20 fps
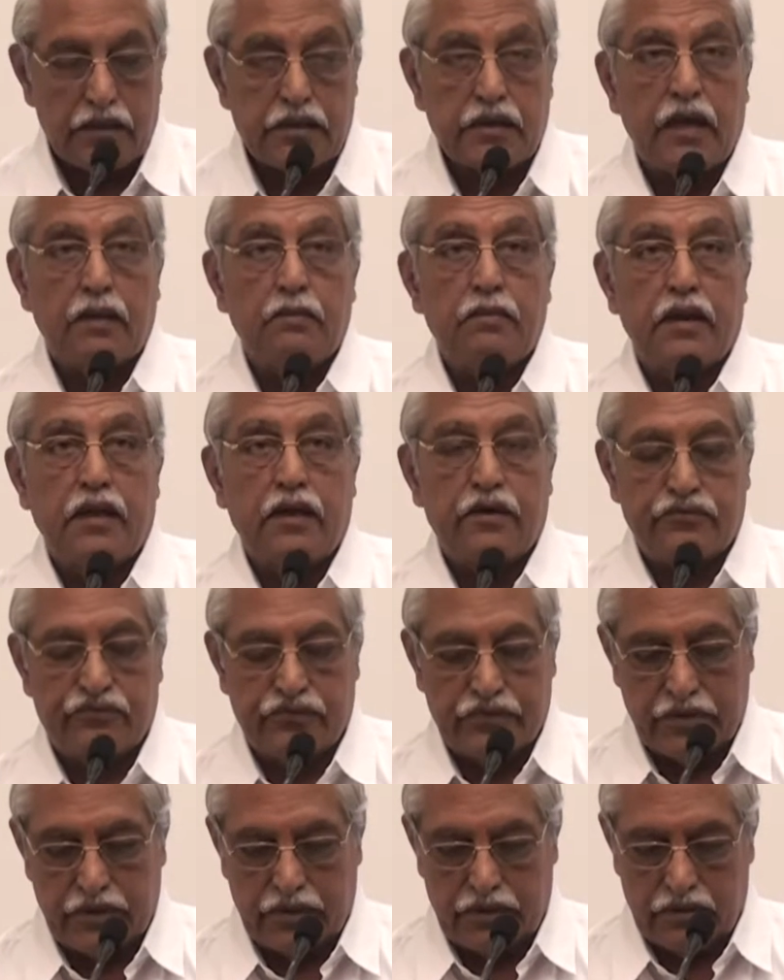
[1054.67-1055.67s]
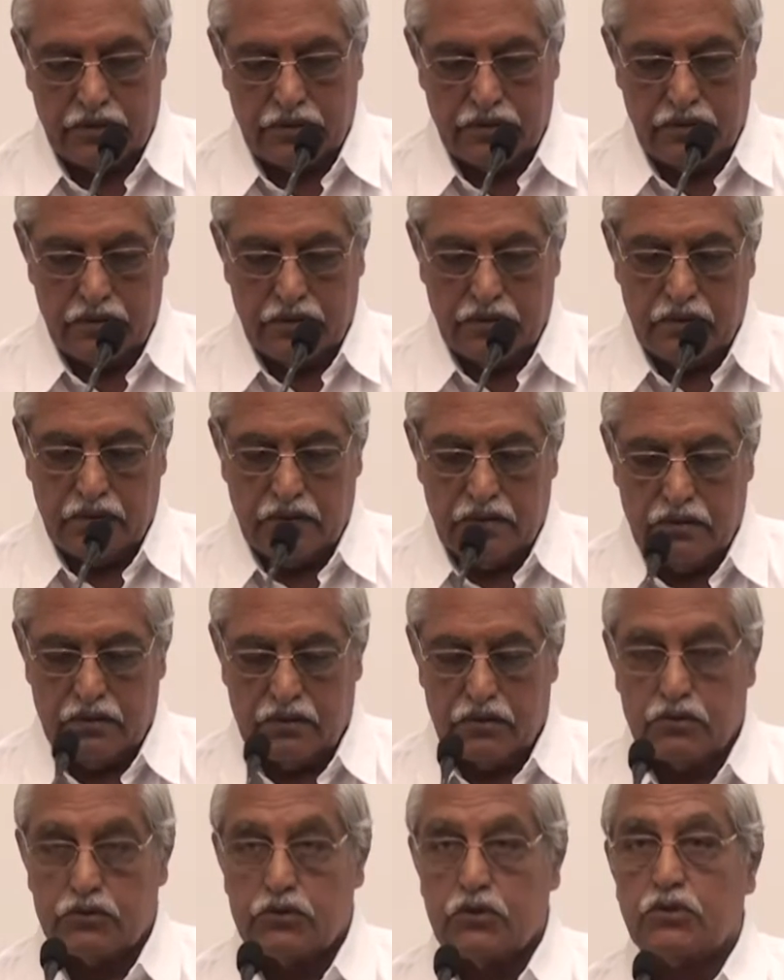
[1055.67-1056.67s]
timely effort
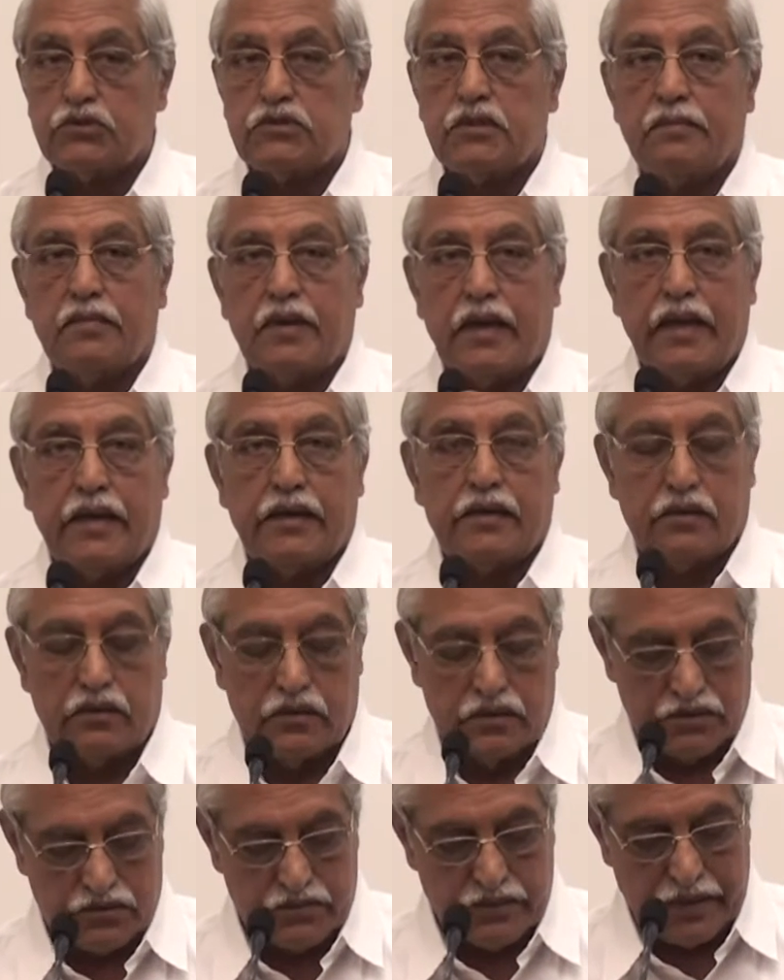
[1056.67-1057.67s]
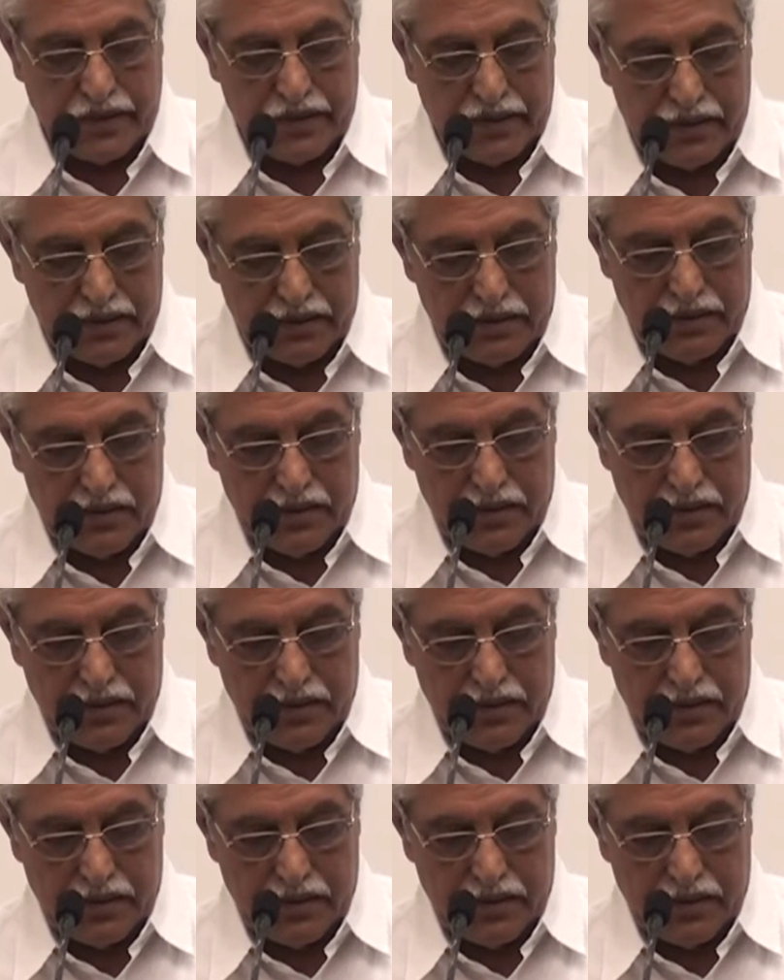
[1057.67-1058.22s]
to throw some light on this very